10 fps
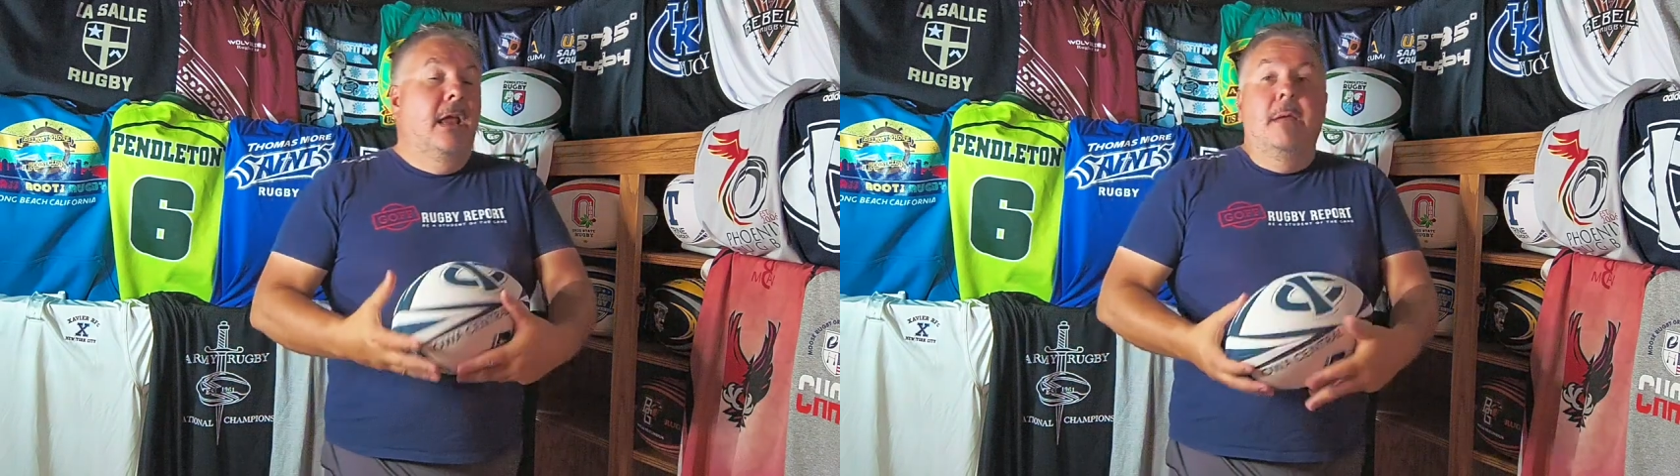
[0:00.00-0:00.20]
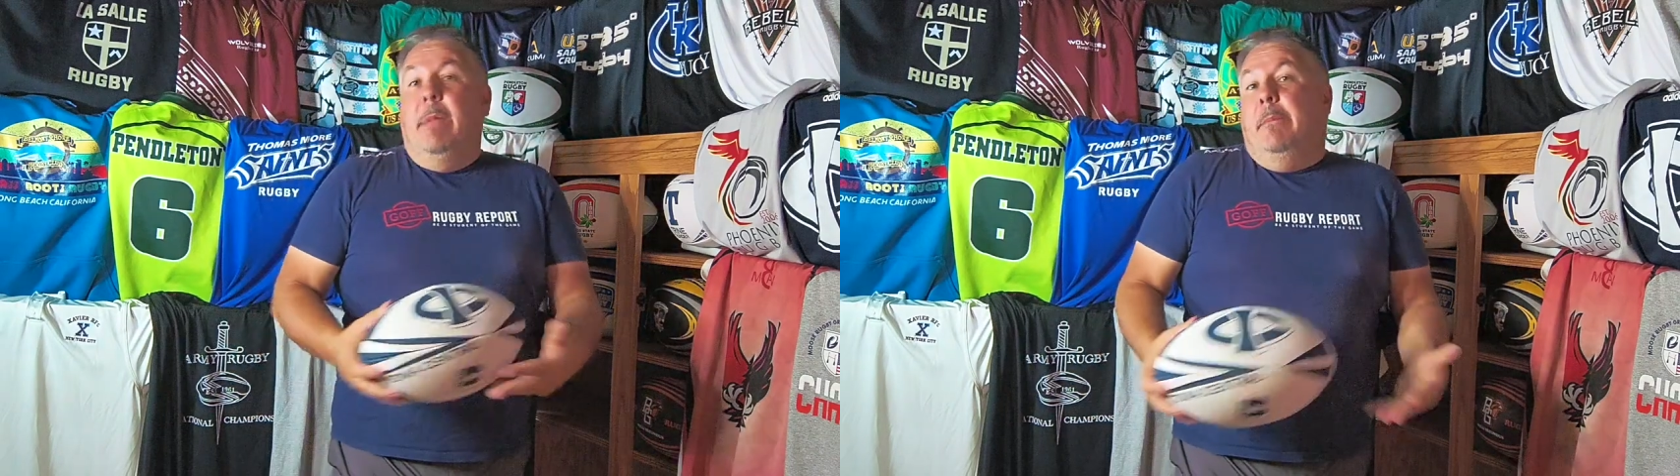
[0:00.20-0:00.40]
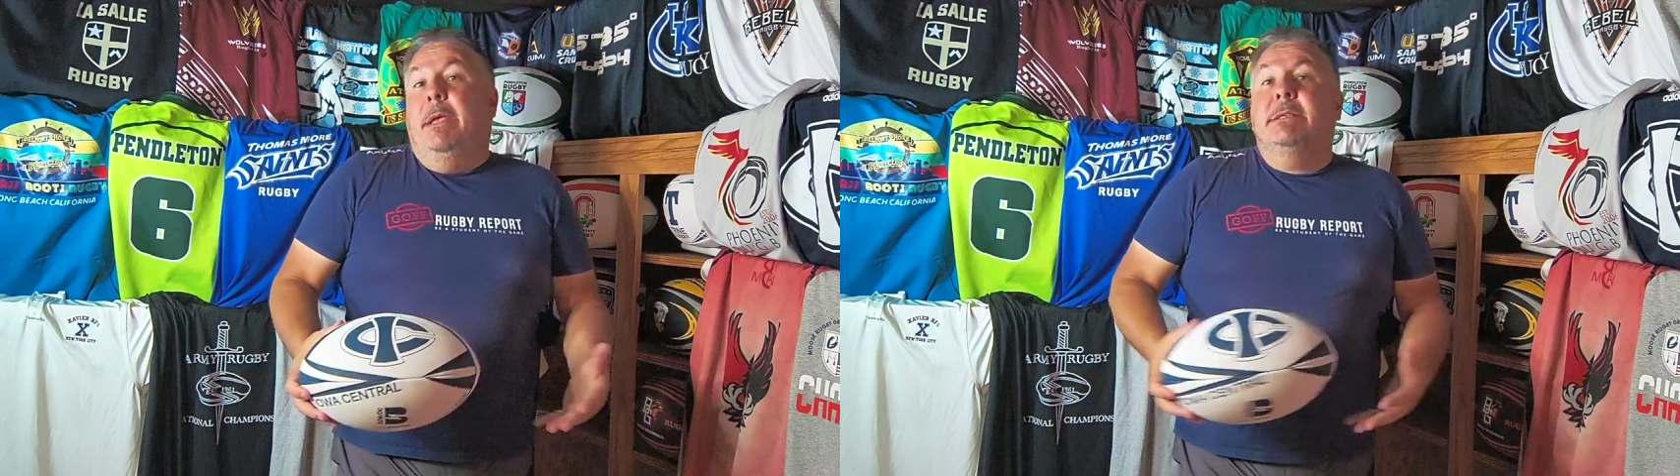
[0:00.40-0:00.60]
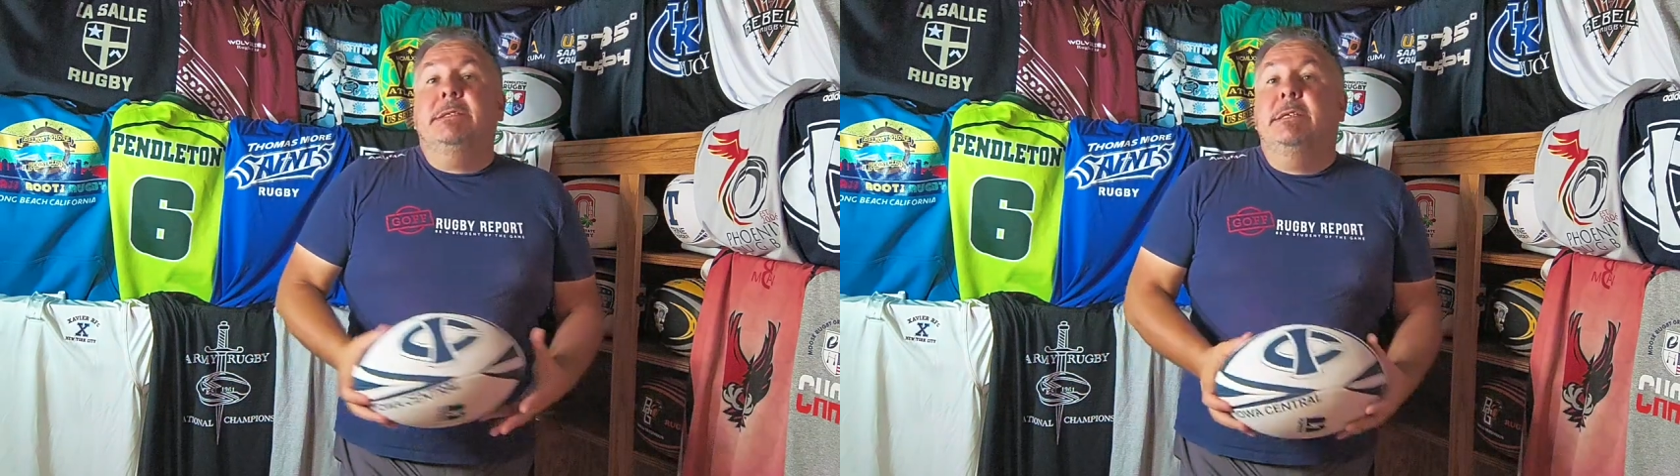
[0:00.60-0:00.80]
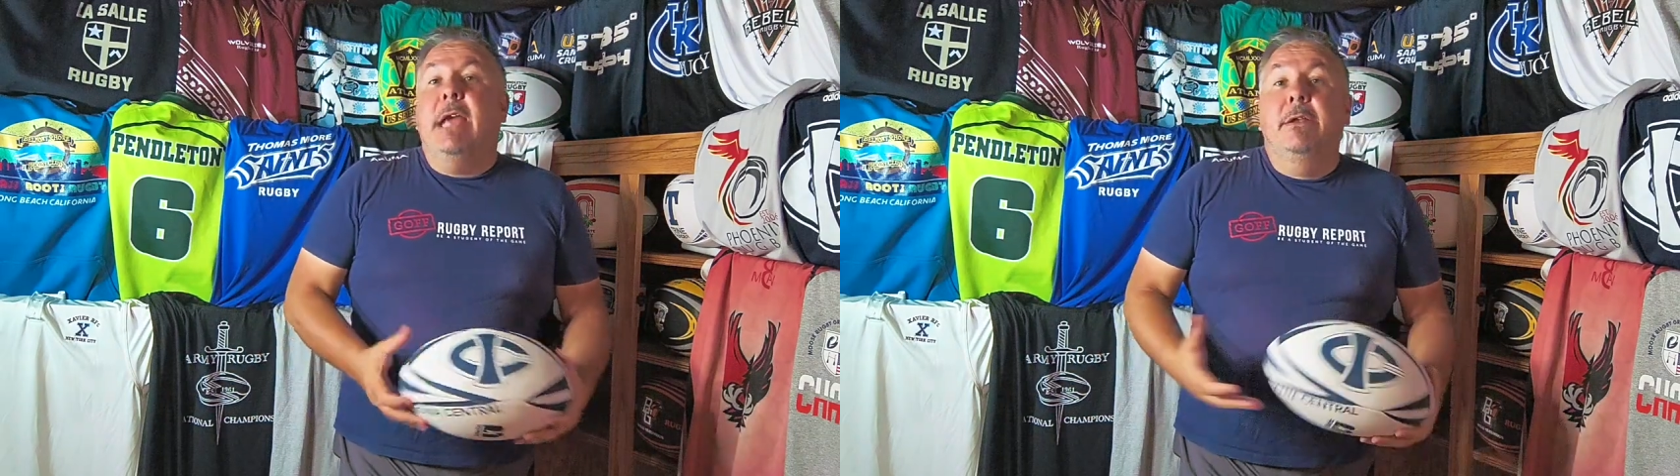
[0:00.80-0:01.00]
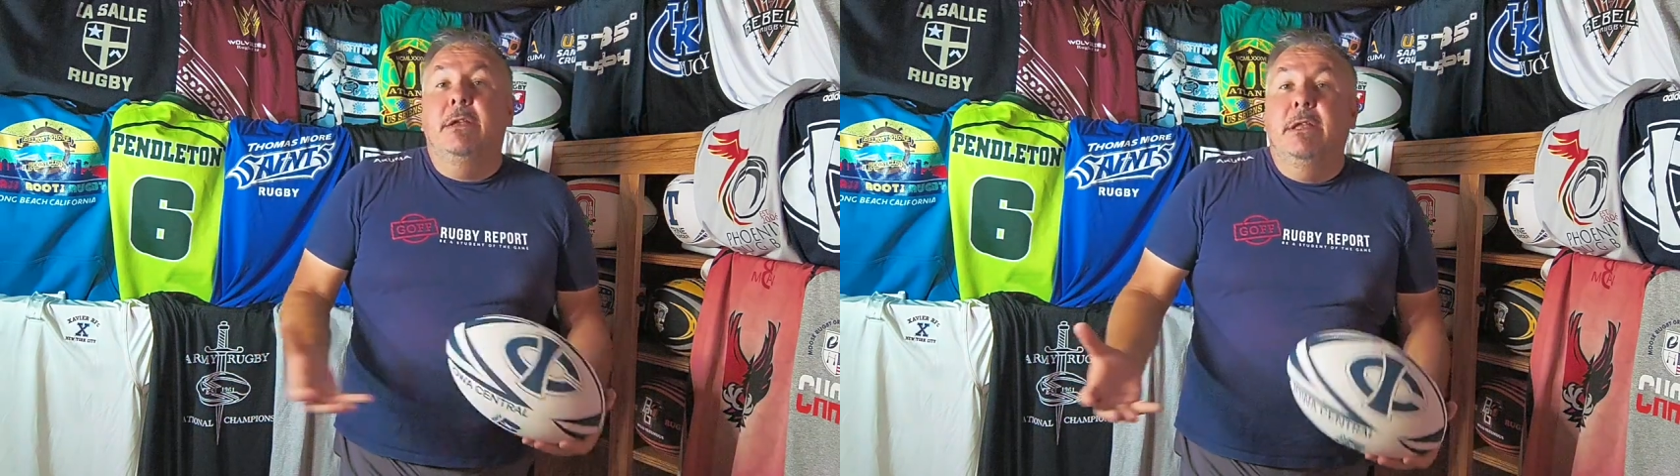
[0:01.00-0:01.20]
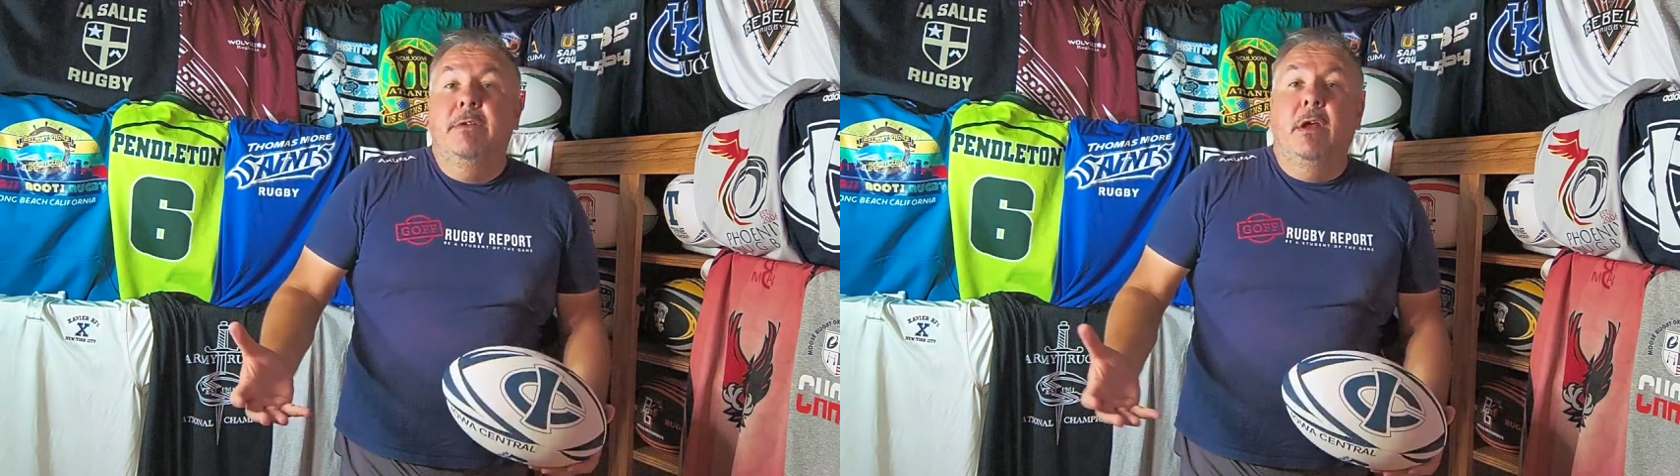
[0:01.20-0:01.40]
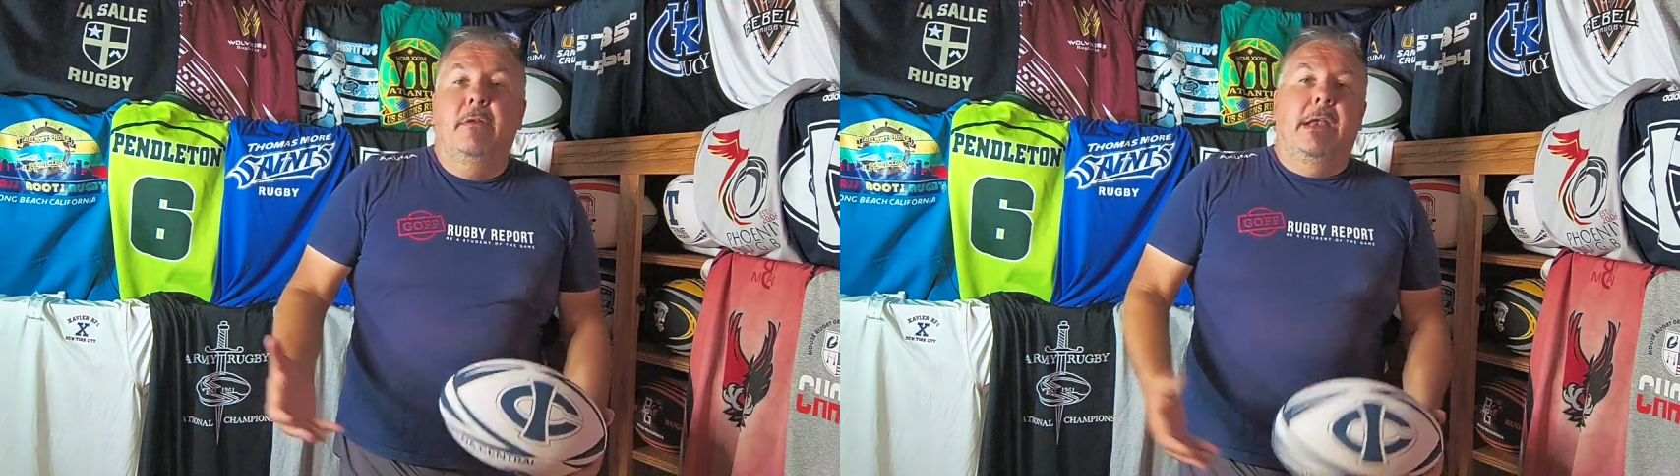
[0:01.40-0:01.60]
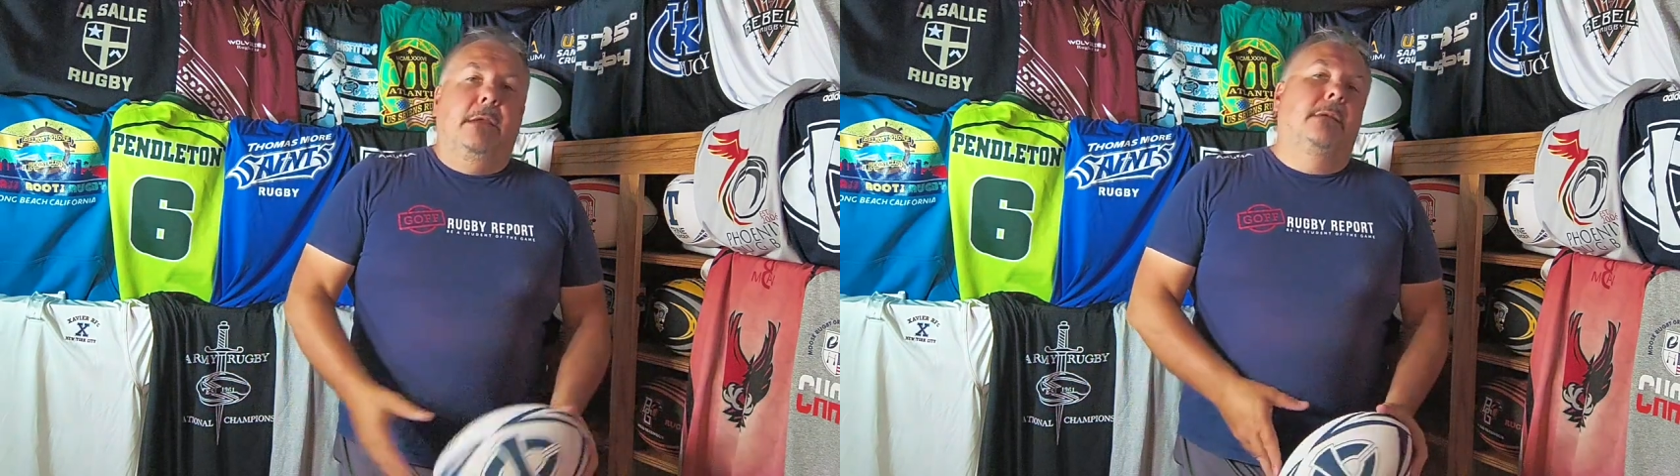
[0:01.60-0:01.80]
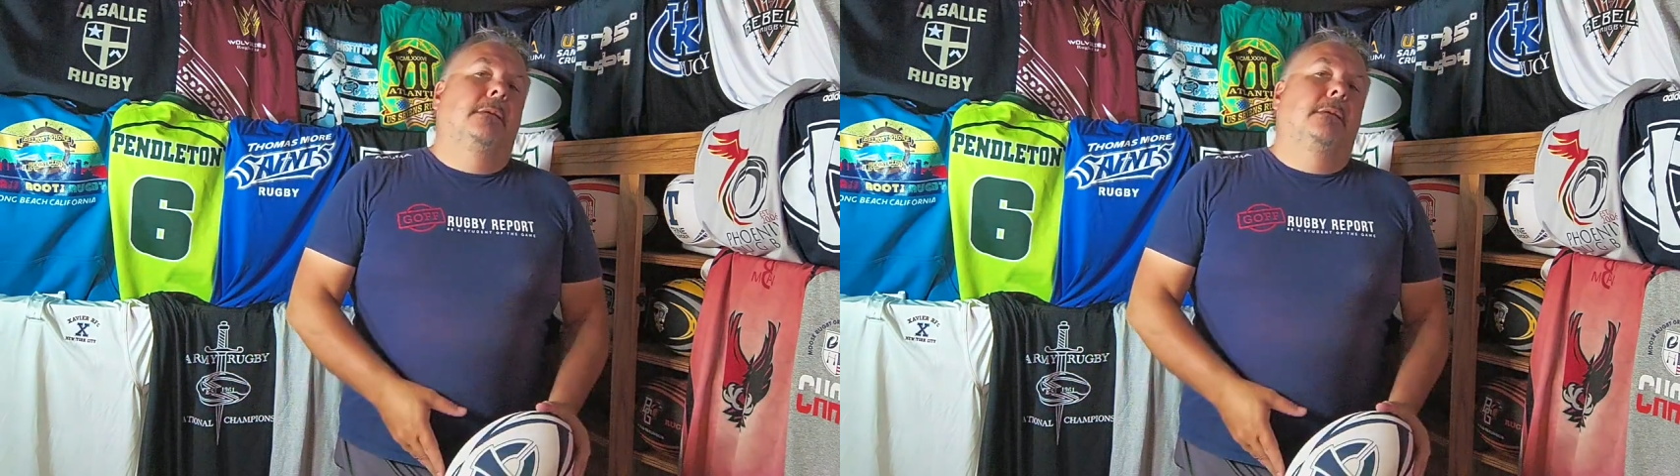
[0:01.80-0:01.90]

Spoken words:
Maybe it's the town you live in already.